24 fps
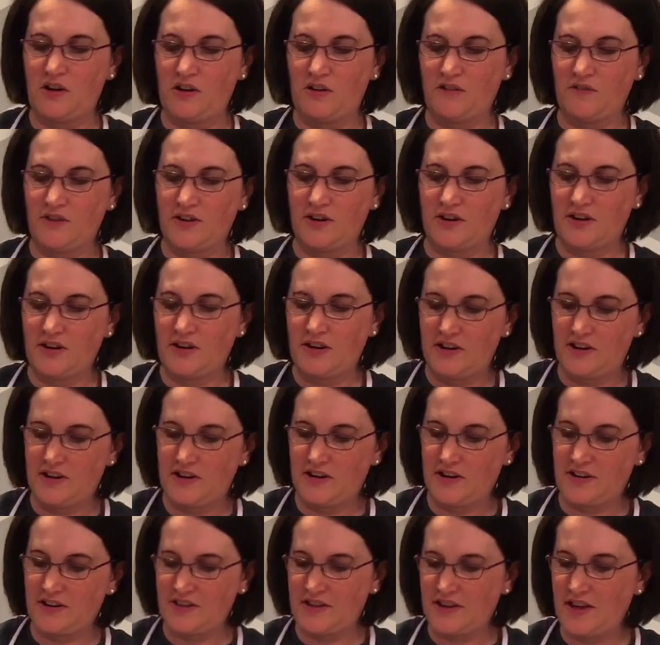over
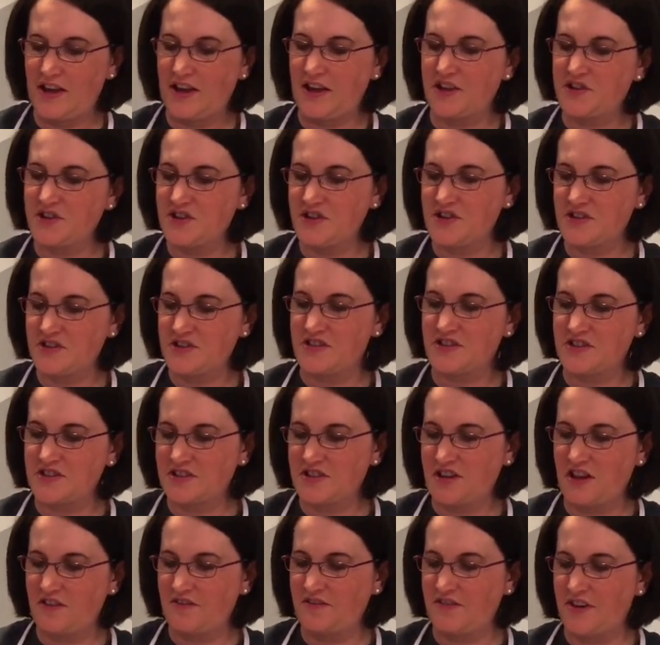the edges,
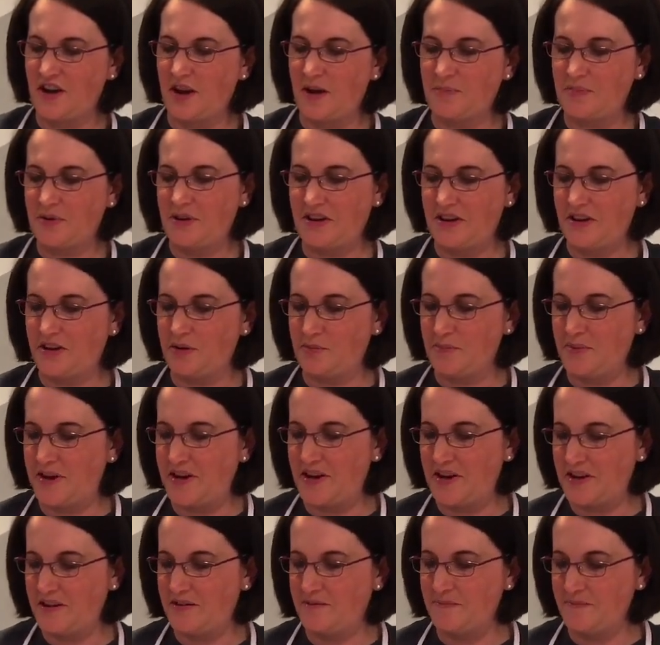scuff it up a little
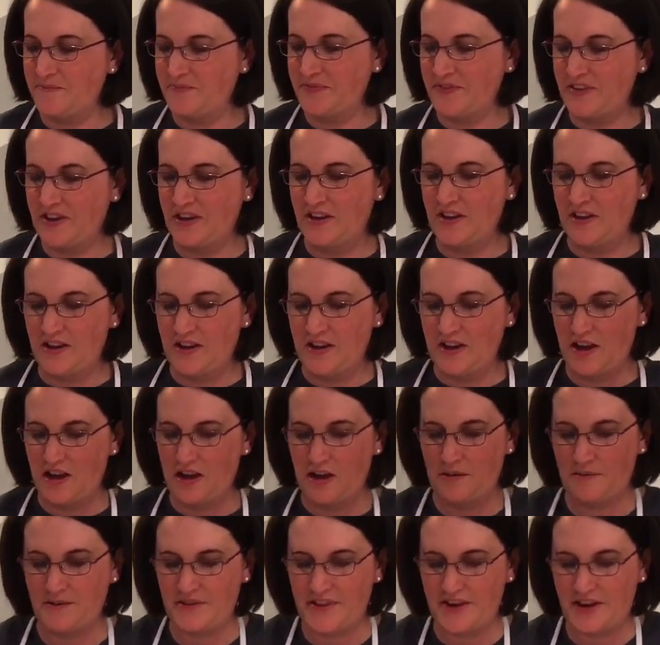bit,
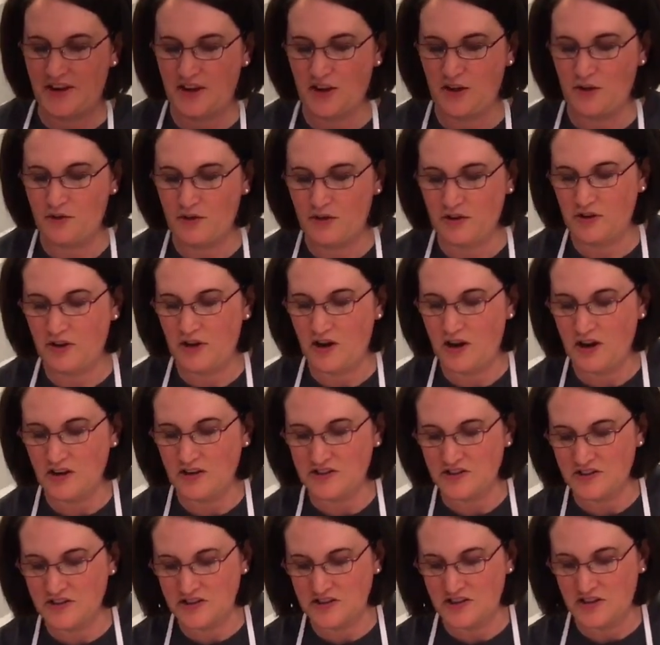and then go
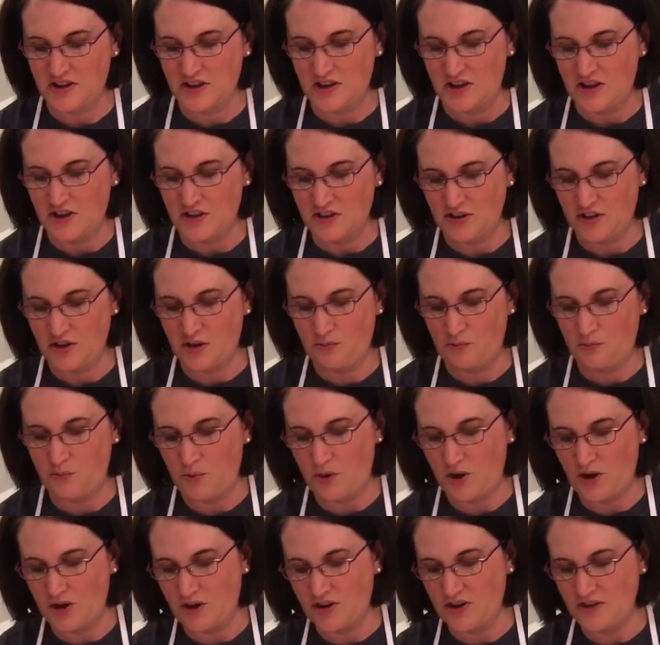across the
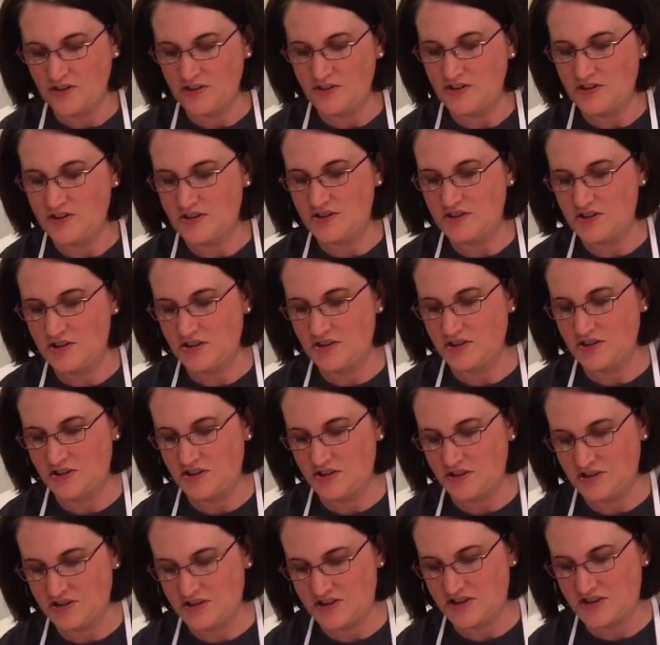words
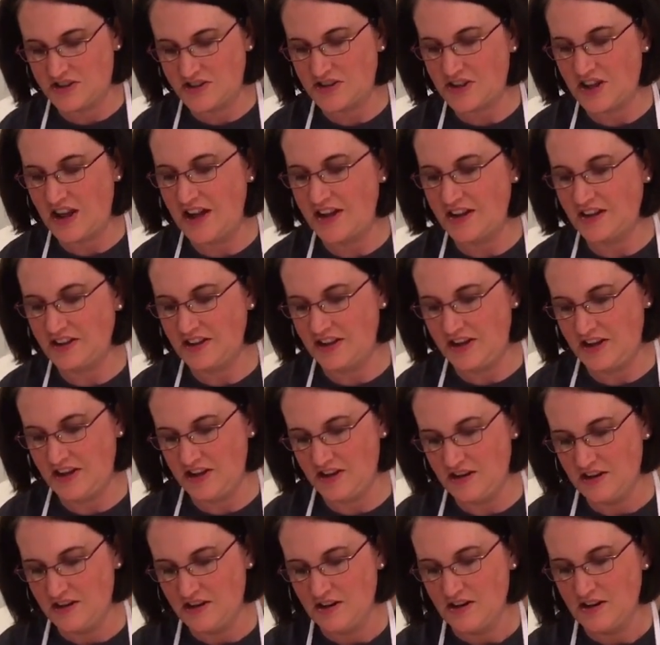
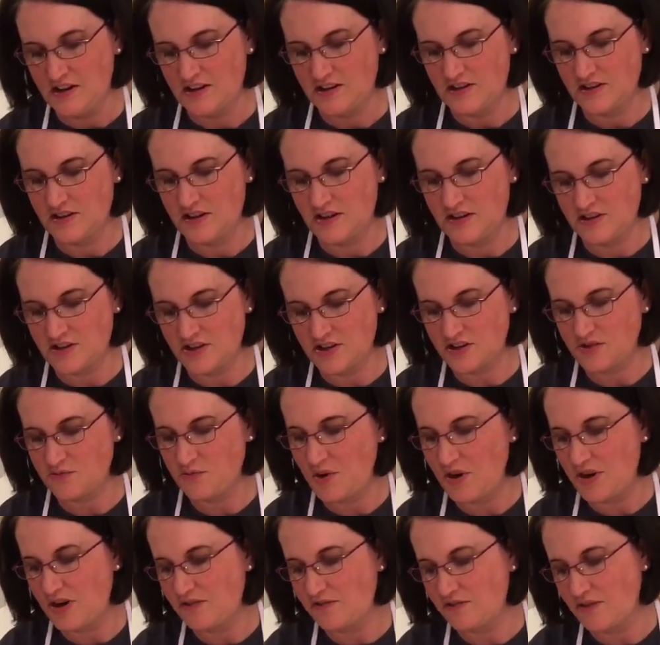slightly. And I just
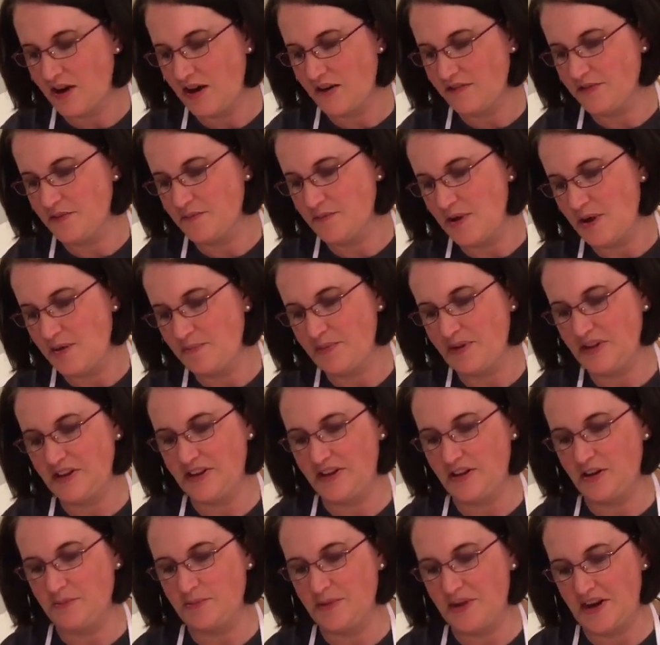want to rough them up a
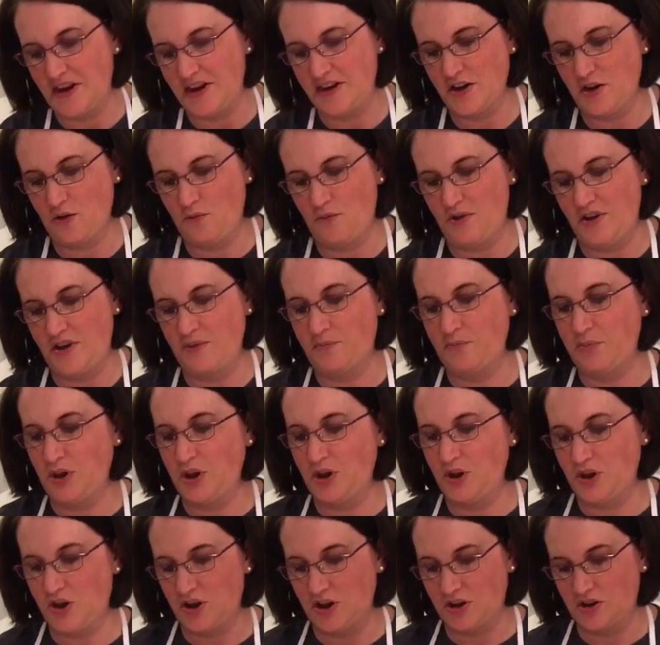little bit. I don't want to
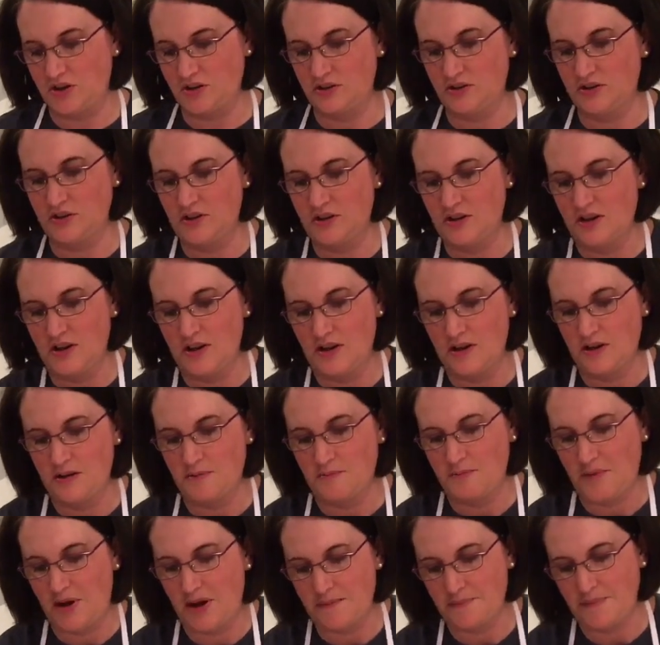blur
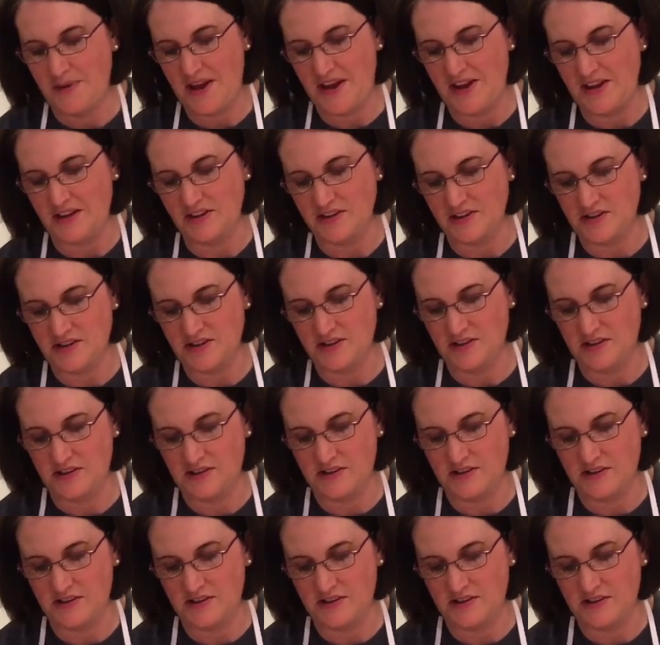my paint.